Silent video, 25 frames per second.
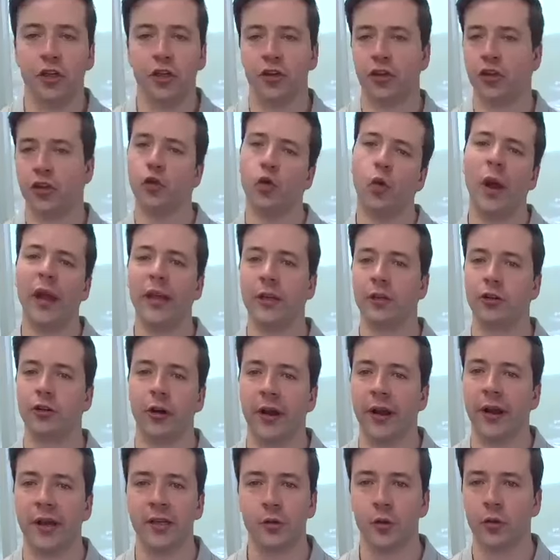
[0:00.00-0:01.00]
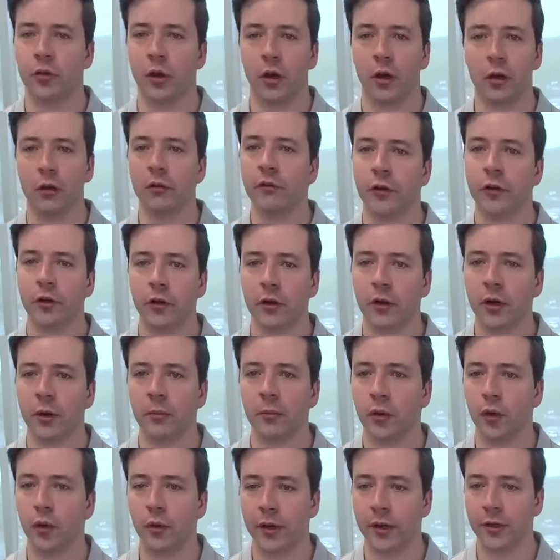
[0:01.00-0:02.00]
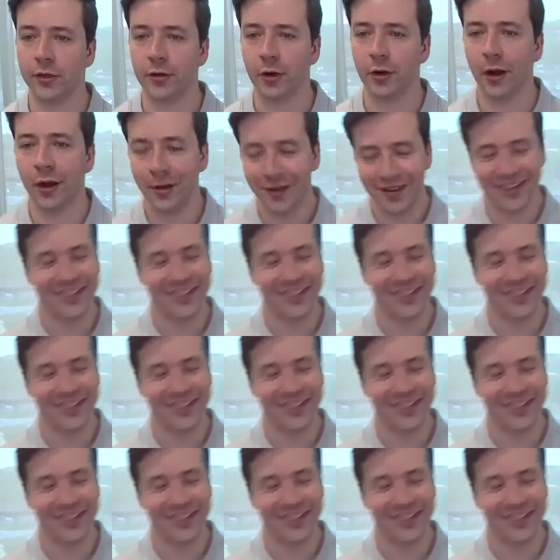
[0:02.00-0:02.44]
just do weight trainings with all of your employees, right?